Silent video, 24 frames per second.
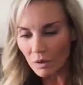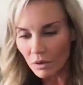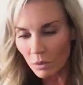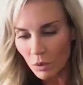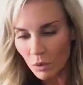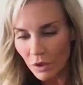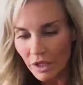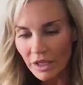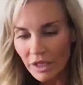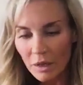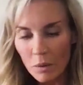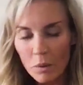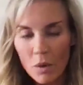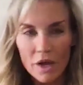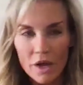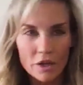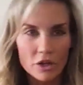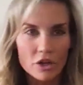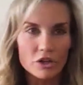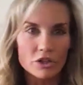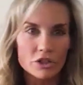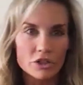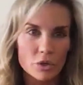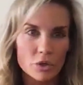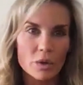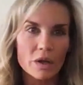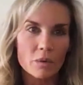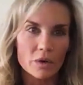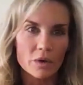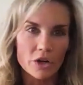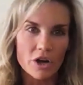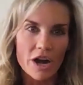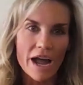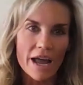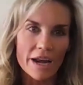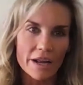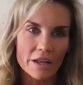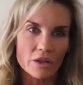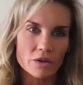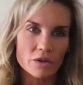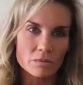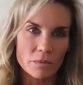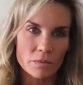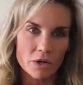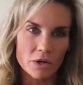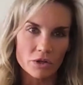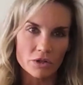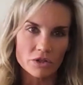really what you're doing when you're adding those
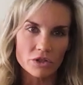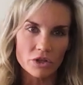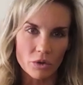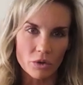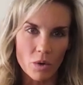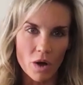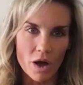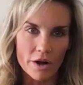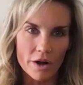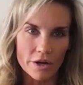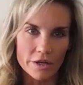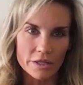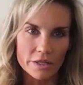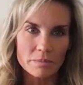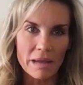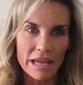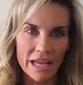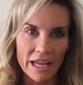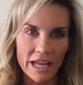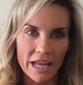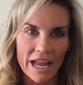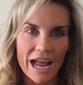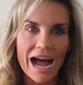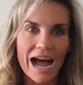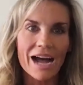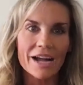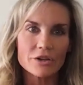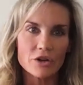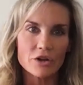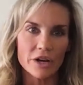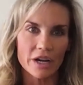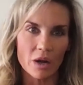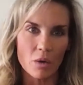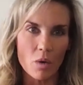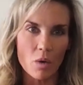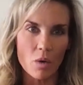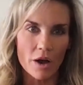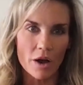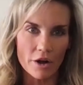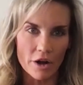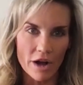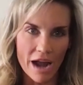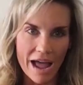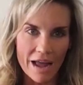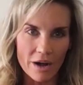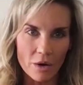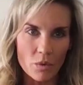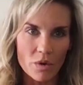minerals to your water is making it hydrating water,
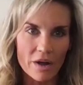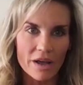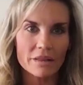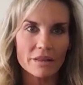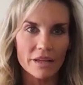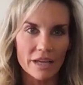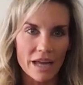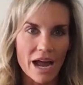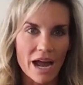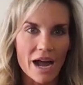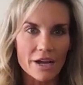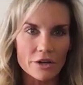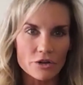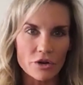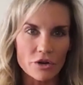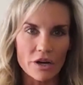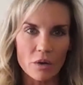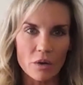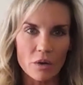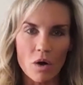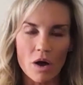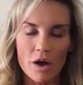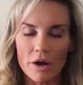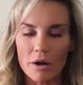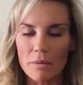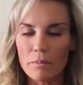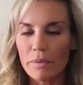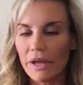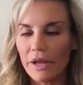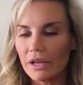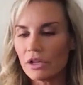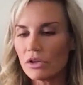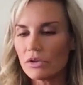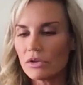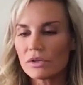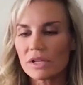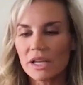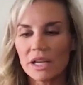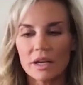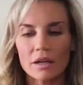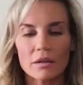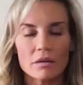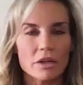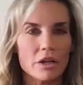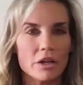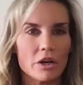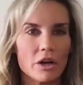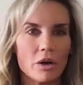adequately hydrating water. But using,
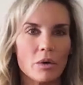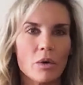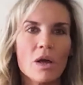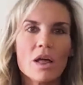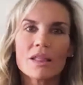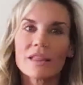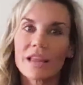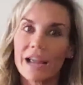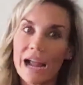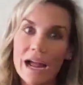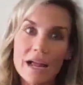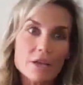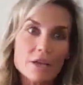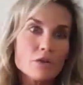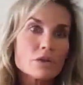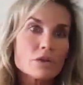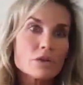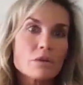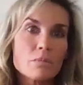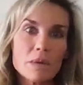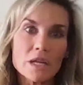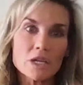like I used